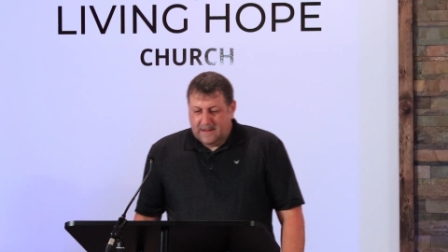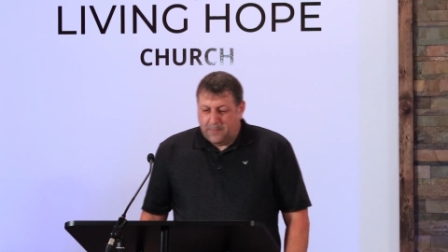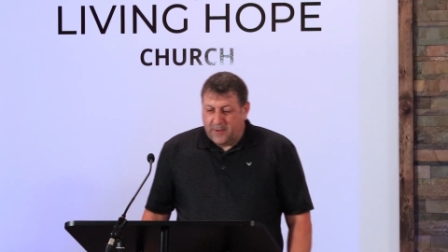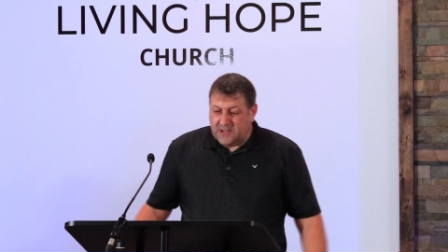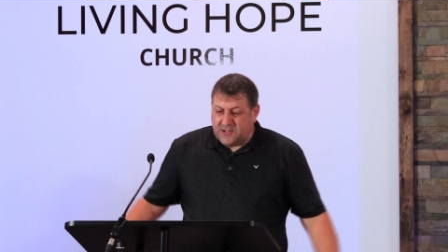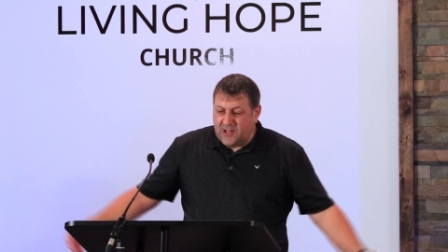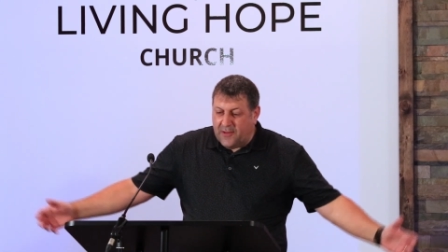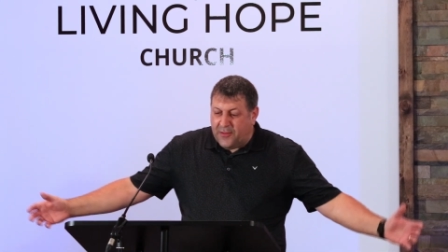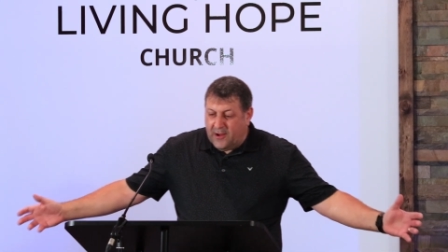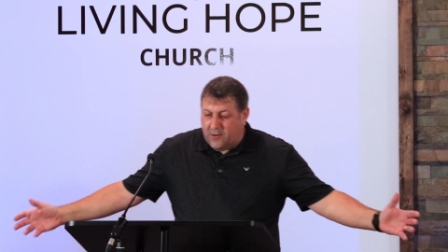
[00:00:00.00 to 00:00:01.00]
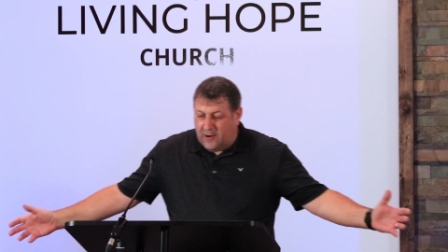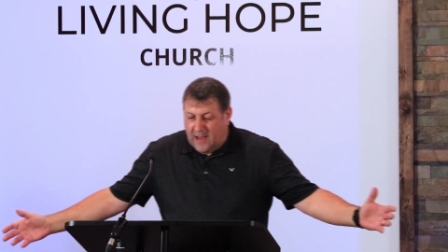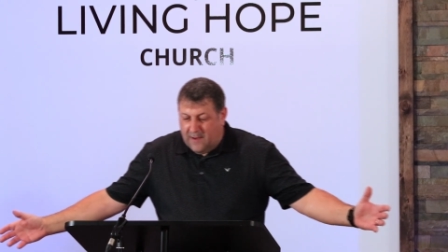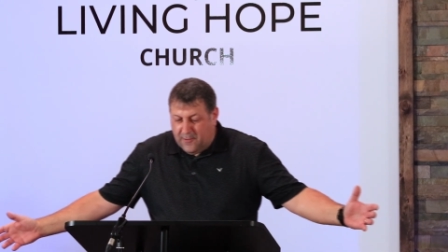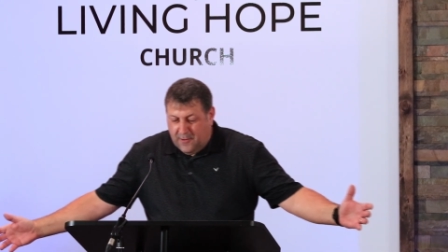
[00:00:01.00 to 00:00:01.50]
Because nothing could
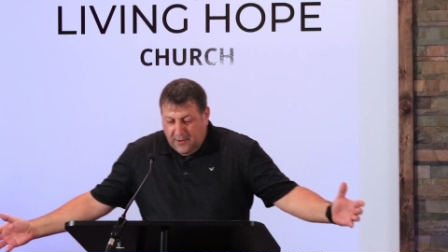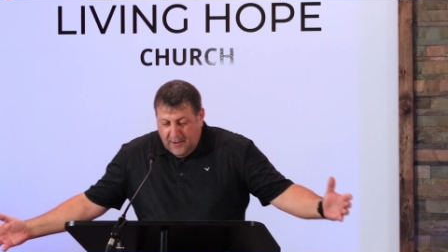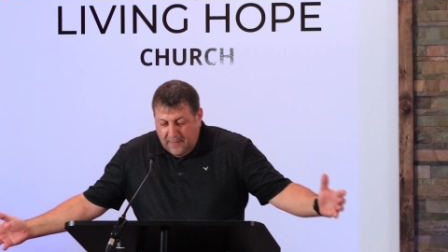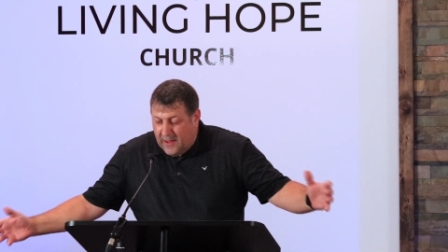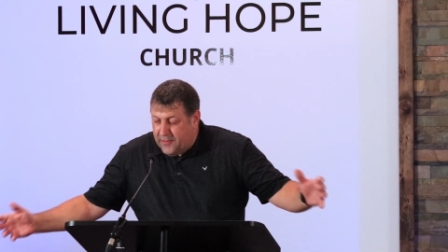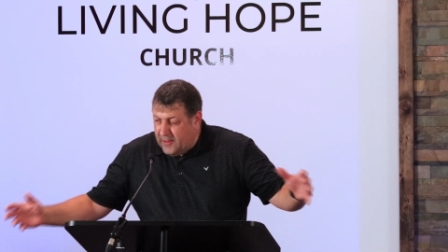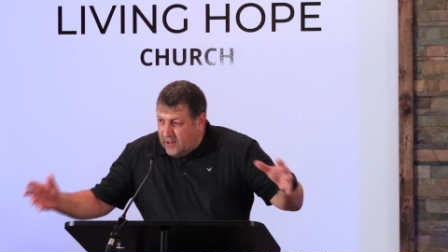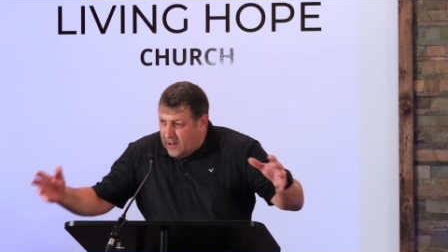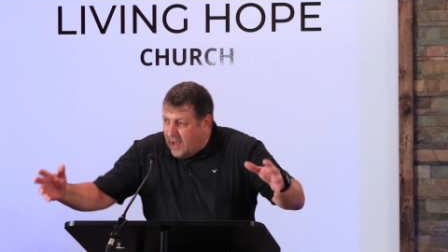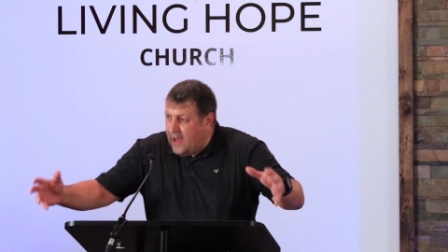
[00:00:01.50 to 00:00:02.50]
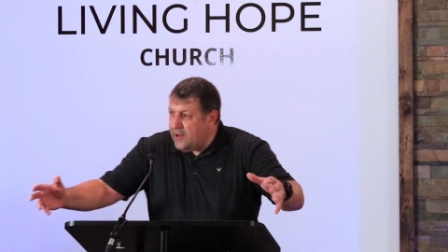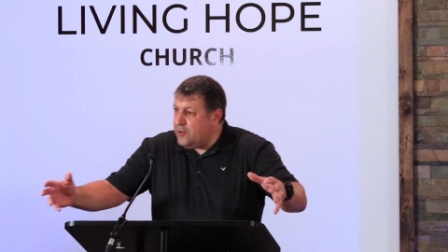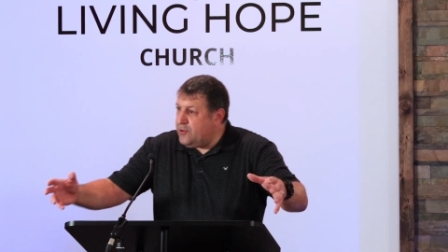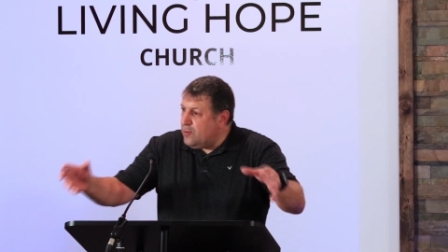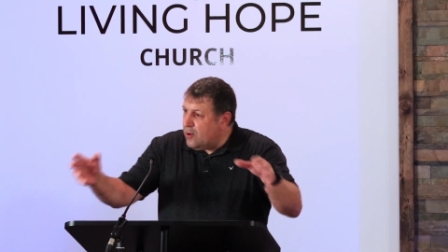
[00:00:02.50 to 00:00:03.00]
ever, nothing that I
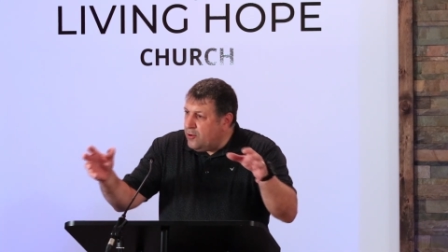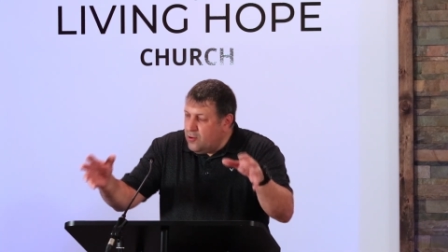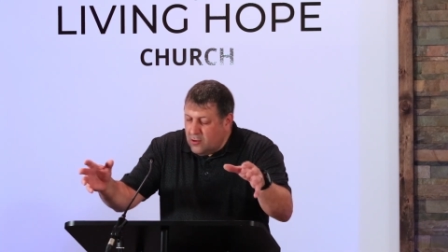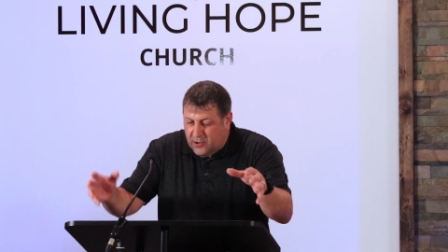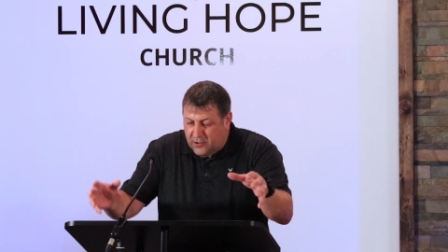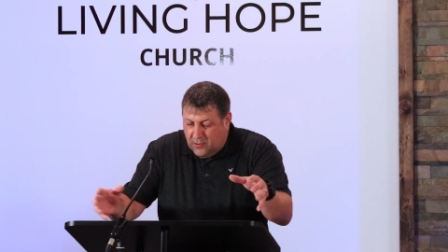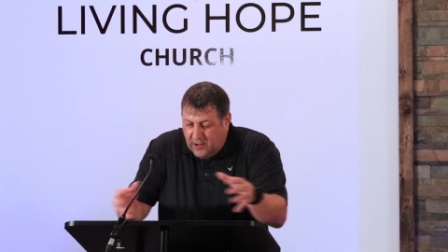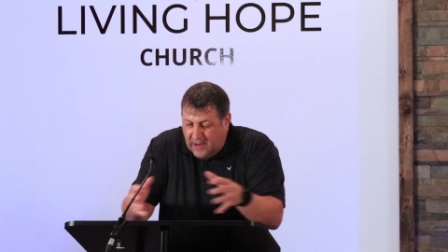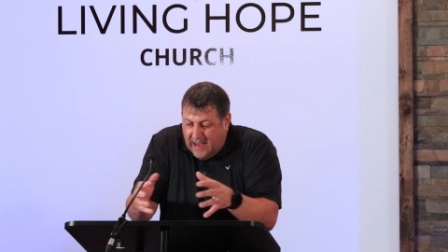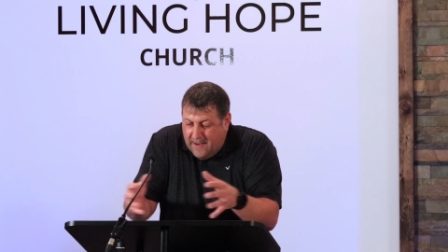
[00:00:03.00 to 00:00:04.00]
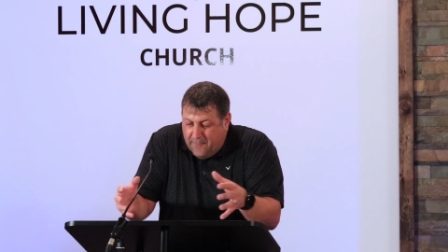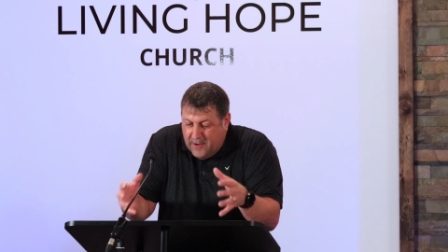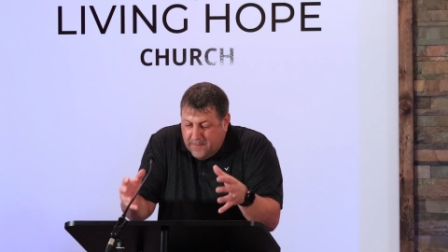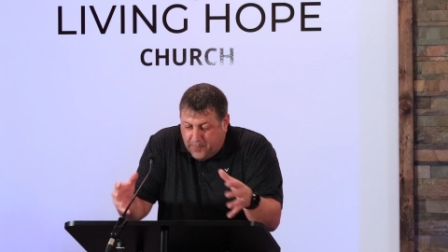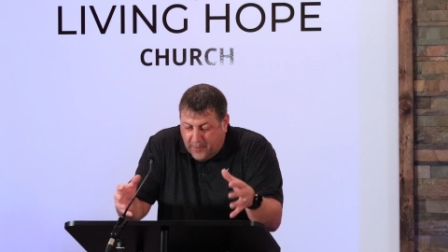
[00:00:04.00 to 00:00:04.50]
could do or you could do could ever
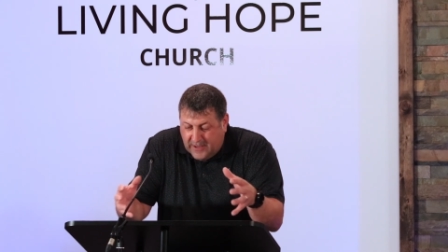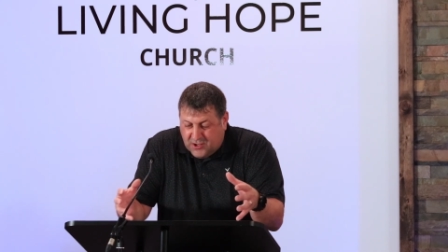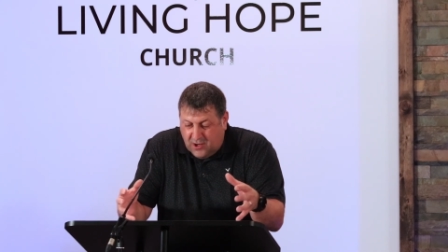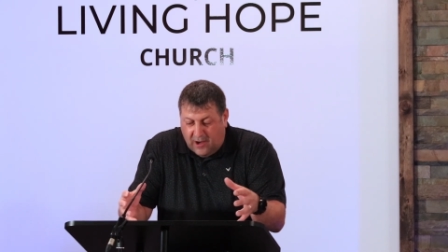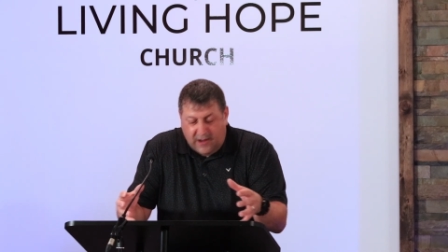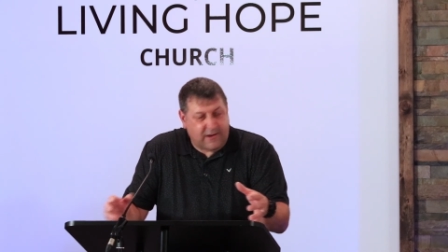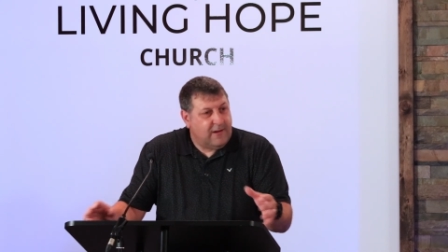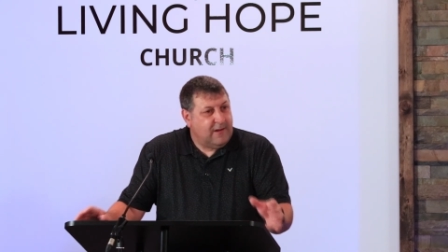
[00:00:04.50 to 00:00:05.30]
impress God.